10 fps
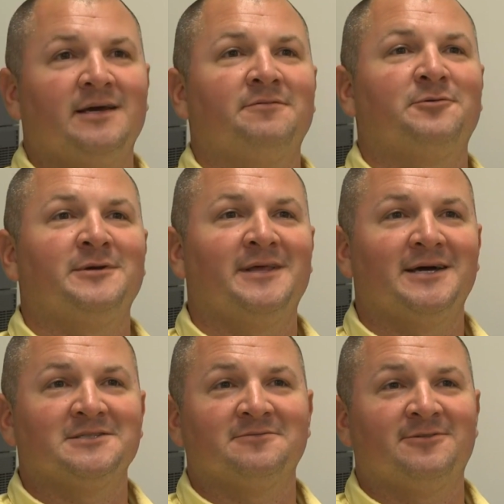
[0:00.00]
They have
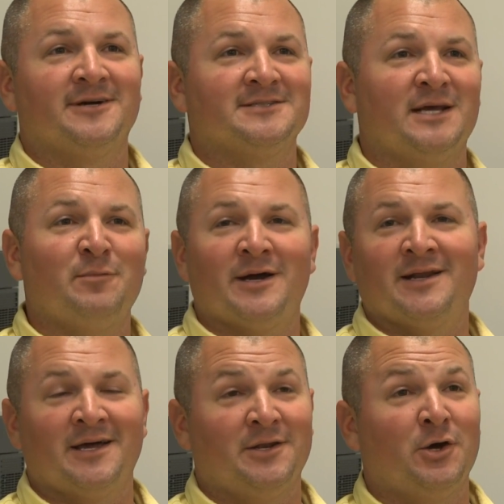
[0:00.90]
3,000 friends. They
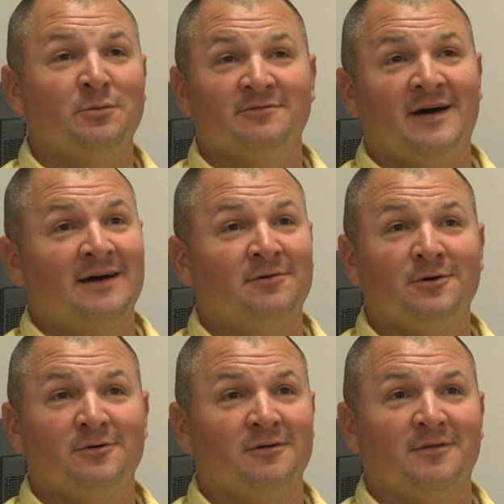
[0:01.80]
might not know but
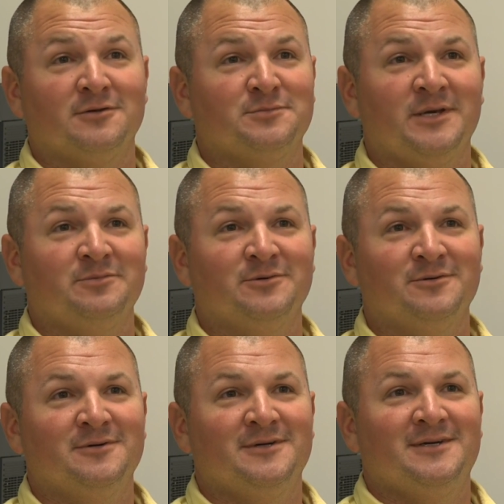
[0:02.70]
500 of those people.
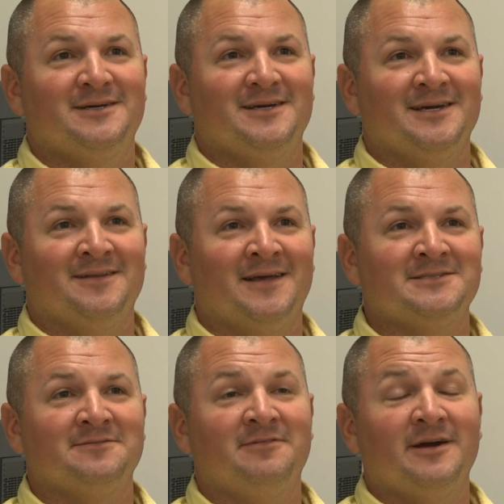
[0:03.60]
And
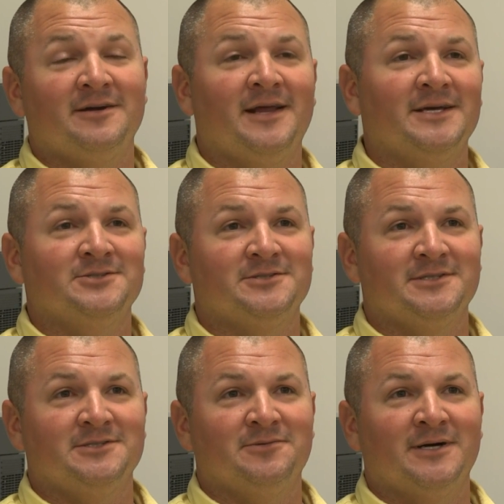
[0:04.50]
that's a very dangerous
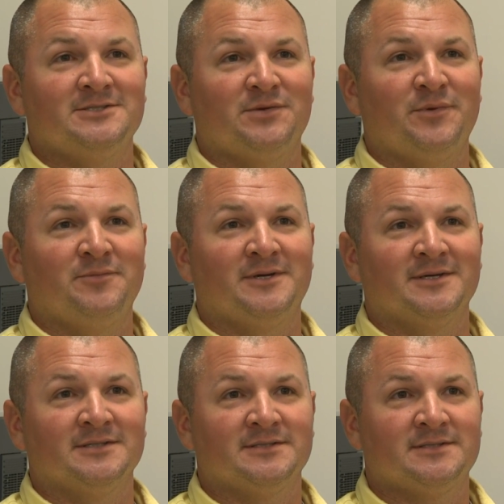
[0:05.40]
situation I mean,
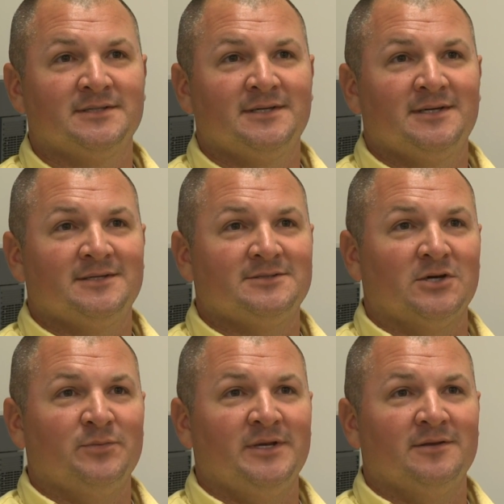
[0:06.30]
because
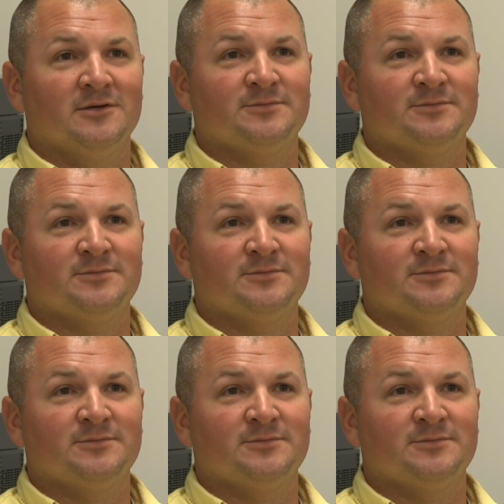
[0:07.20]
so many of